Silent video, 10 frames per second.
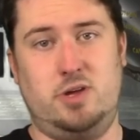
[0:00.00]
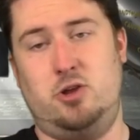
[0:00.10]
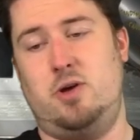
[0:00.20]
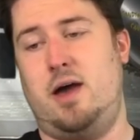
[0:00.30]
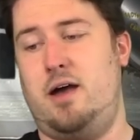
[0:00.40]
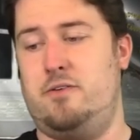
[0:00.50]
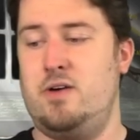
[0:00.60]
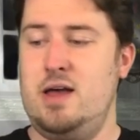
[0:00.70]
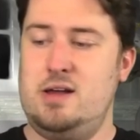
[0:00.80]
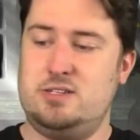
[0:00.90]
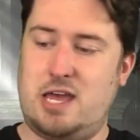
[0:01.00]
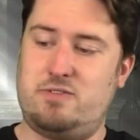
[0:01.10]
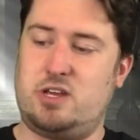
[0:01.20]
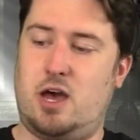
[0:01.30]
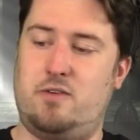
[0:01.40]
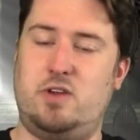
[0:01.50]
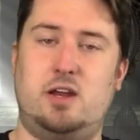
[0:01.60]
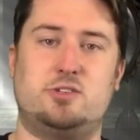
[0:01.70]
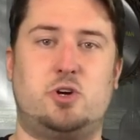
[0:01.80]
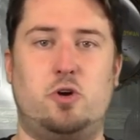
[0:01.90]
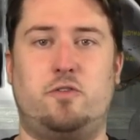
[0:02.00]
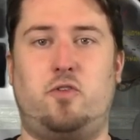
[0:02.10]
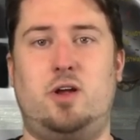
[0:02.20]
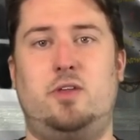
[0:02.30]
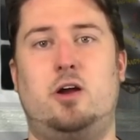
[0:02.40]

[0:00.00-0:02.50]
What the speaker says: And you have David Duchovny and his girlfriend.